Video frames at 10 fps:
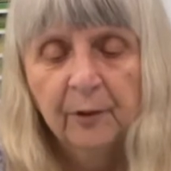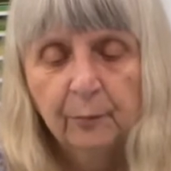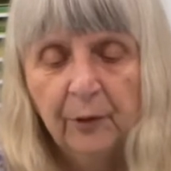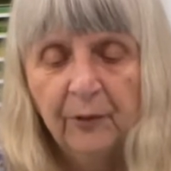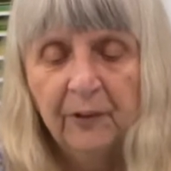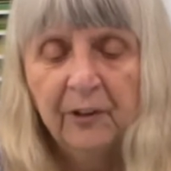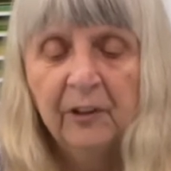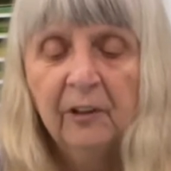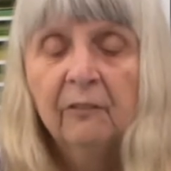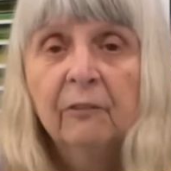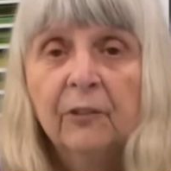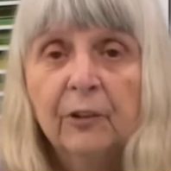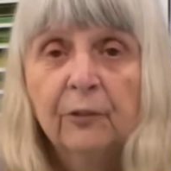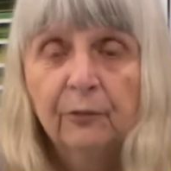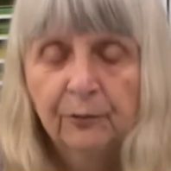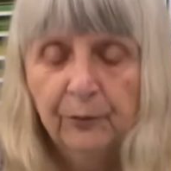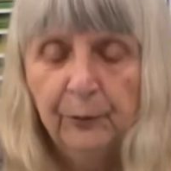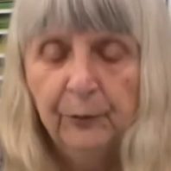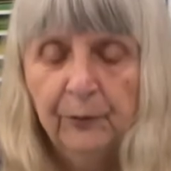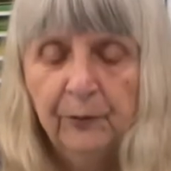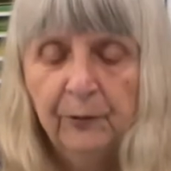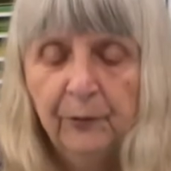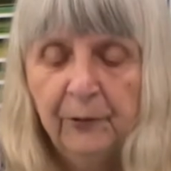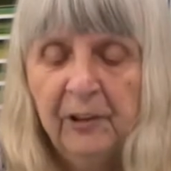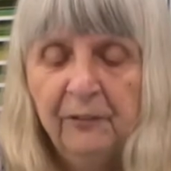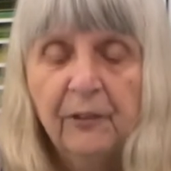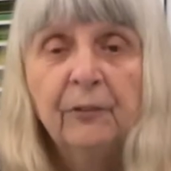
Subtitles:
put the 3 of the